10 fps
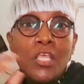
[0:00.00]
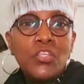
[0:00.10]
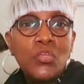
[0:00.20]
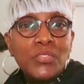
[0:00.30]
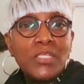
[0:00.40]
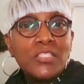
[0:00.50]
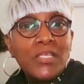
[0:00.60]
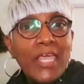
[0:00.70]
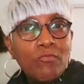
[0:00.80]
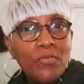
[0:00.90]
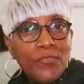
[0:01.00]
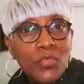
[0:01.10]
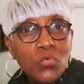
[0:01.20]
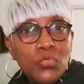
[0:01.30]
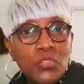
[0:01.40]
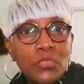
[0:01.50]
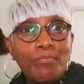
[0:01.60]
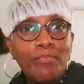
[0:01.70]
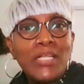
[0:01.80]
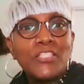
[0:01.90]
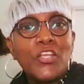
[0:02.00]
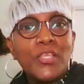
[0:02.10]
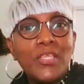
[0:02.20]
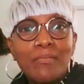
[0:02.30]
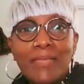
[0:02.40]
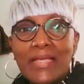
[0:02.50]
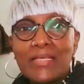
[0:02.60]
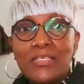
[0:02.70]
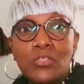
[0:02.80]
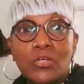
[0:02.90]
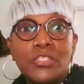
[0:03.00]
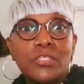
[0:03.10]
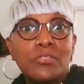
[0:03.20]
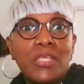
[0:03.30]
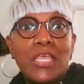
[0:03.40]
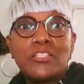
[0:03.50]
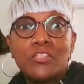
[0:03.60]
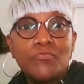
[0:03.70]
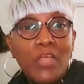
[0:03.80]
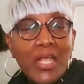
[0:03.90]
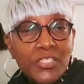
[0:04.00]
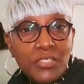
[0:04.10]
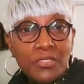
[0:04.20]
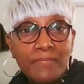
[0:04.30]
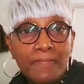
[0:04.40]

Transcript: Use it to get reviews, build your email list, or just gain some traction.